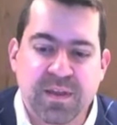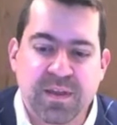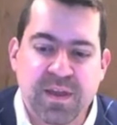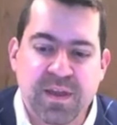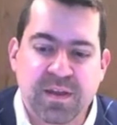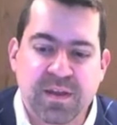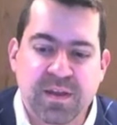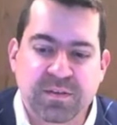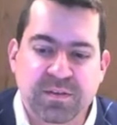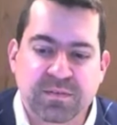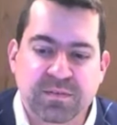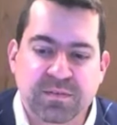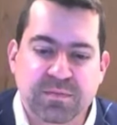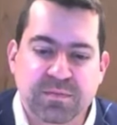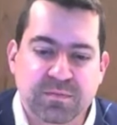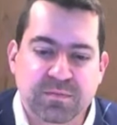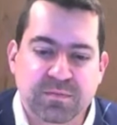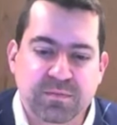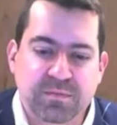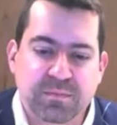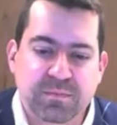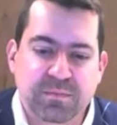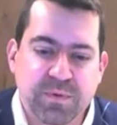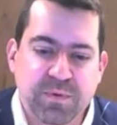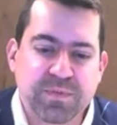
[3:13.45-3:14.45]
and
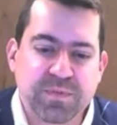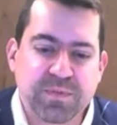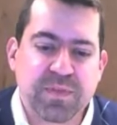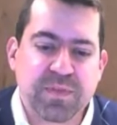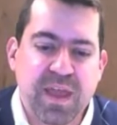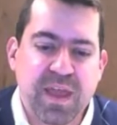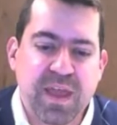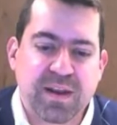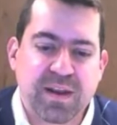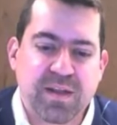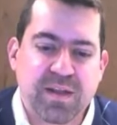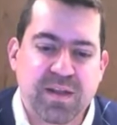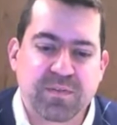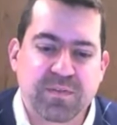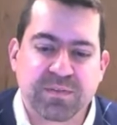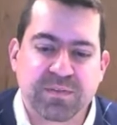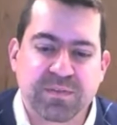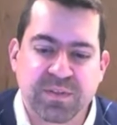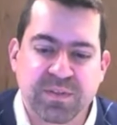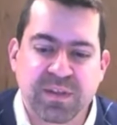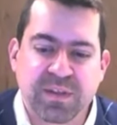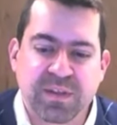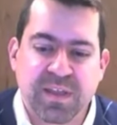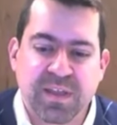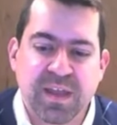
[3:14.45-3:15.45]
with that,
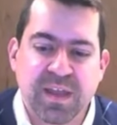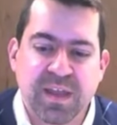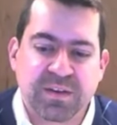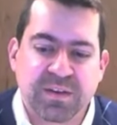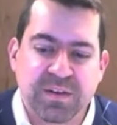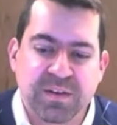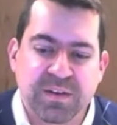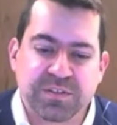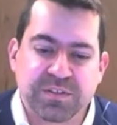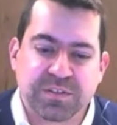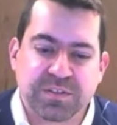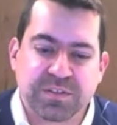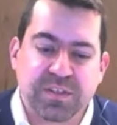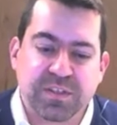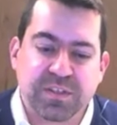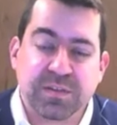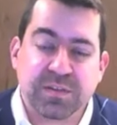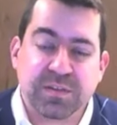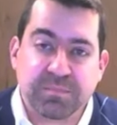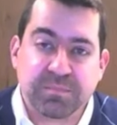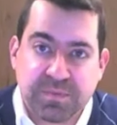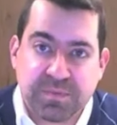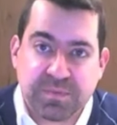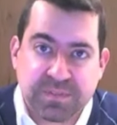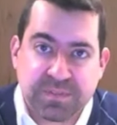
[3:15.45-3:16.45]
everything, again,
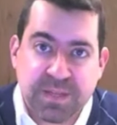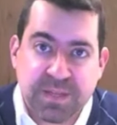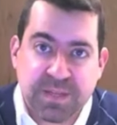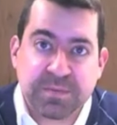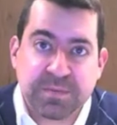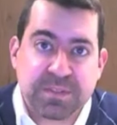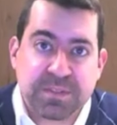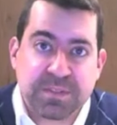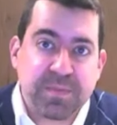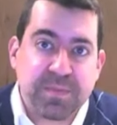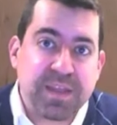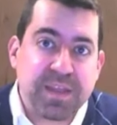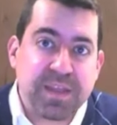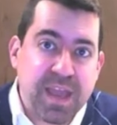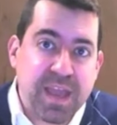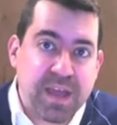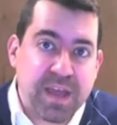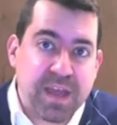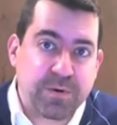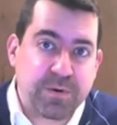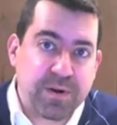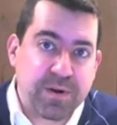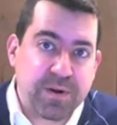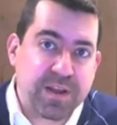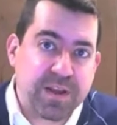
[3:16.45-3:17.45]
initially seems to be
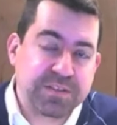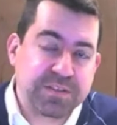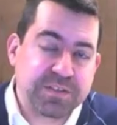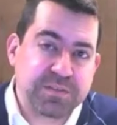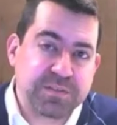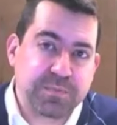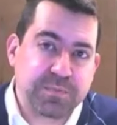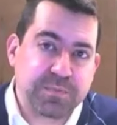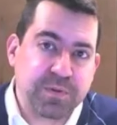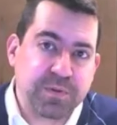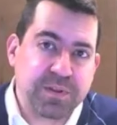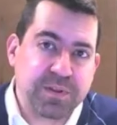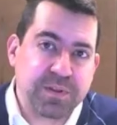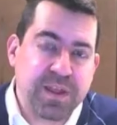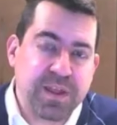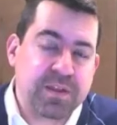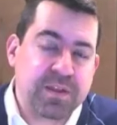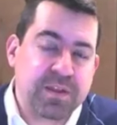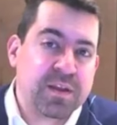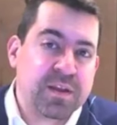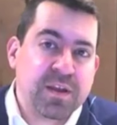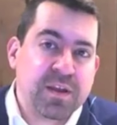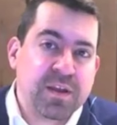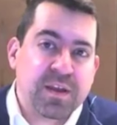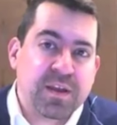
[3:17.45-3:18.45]
categorized as
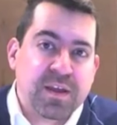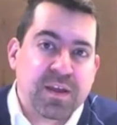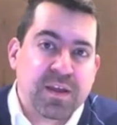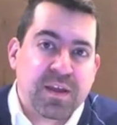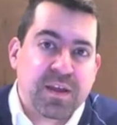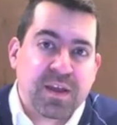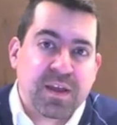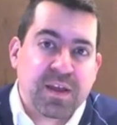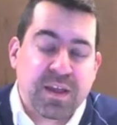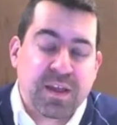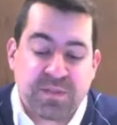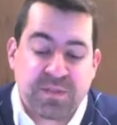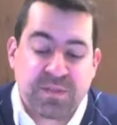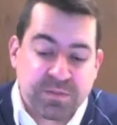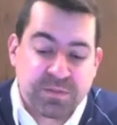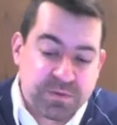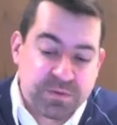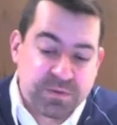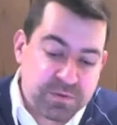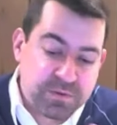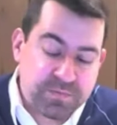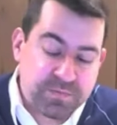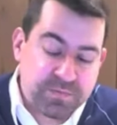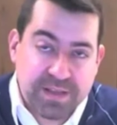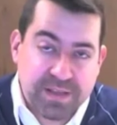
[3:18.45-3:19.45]
bullying, and
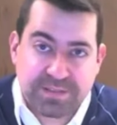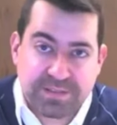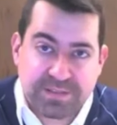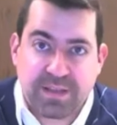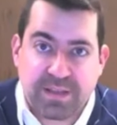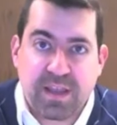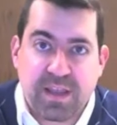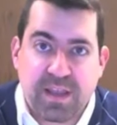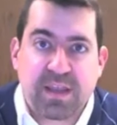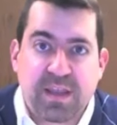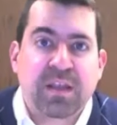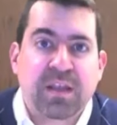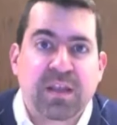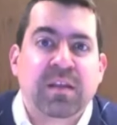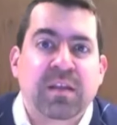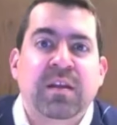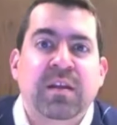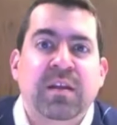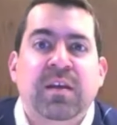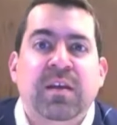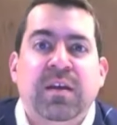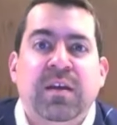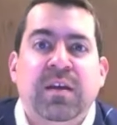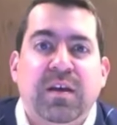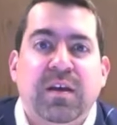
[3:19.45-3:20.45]
then through
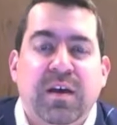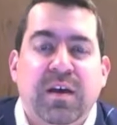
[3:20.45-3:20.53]
investigating,